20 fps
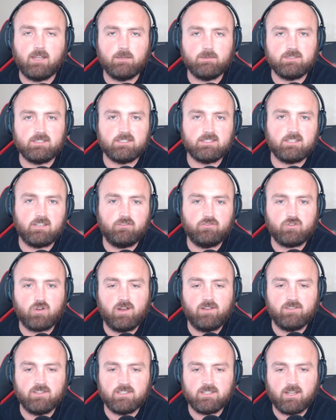types of
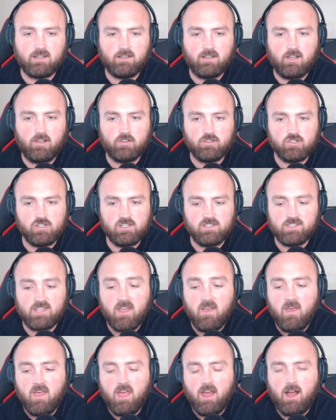self-driving technologies.
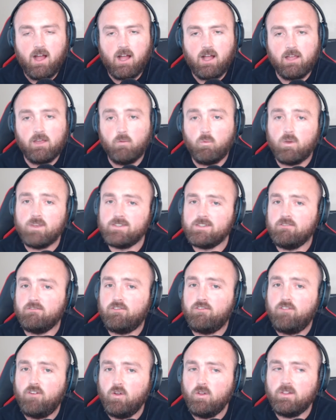It wasn't
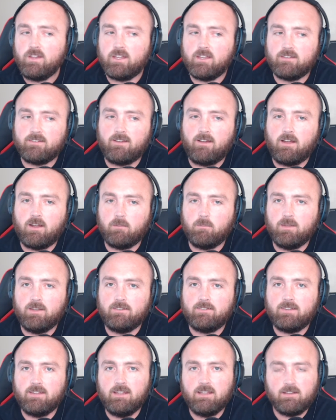fully
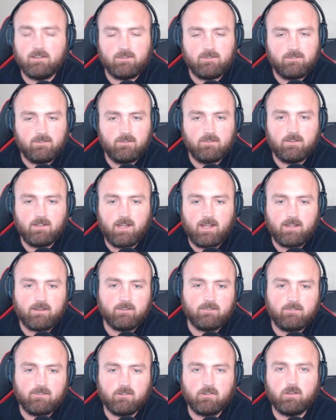autonomous. It still had
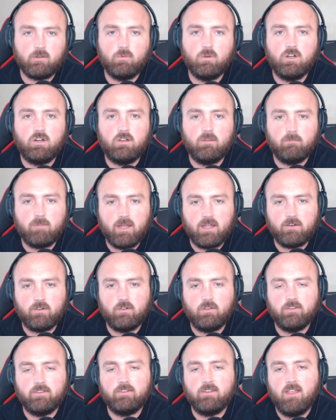a steering wheel and
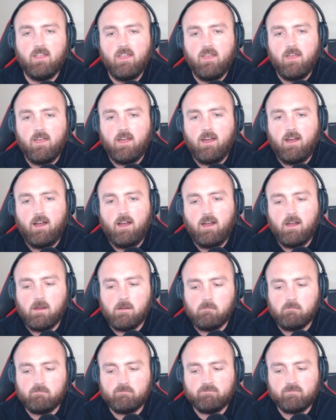pedals,
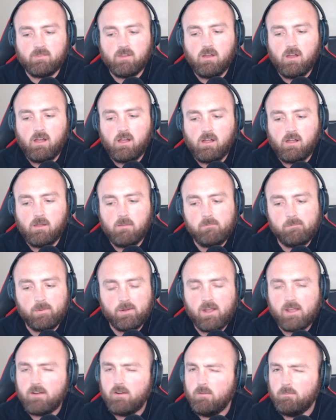
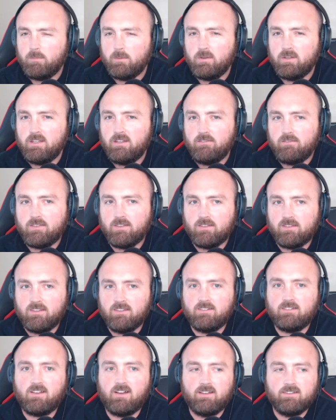but I don't believe that
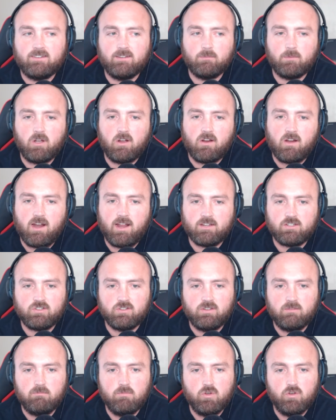this concept car
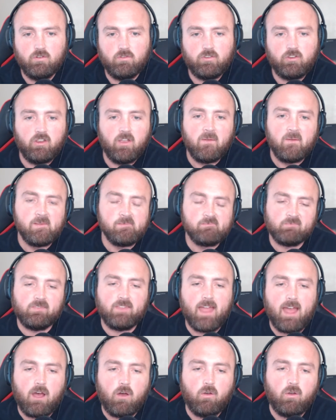actually moves.
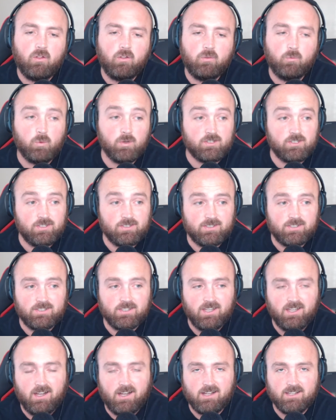Now, which
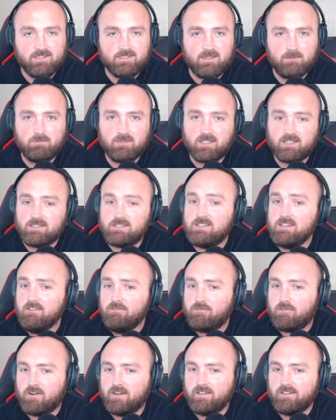is something
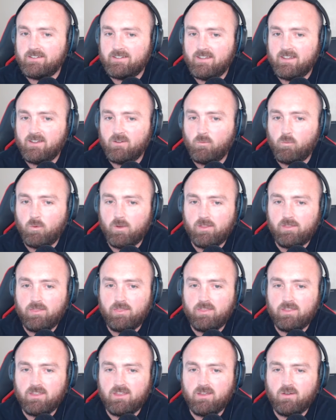different with
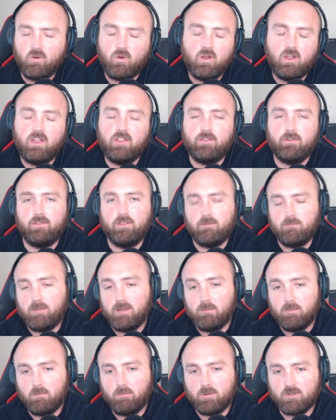other than
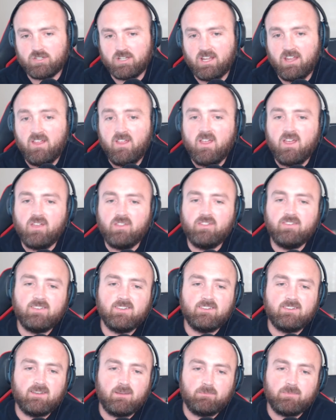people pushing it. This
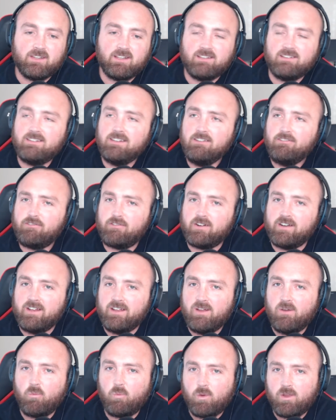is something
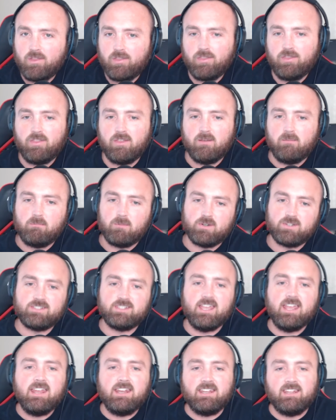different with the
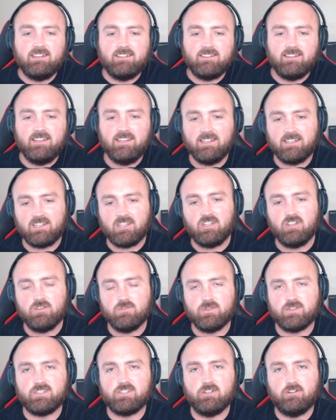Mercedes
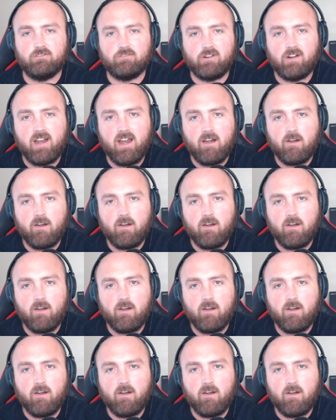EQ Silver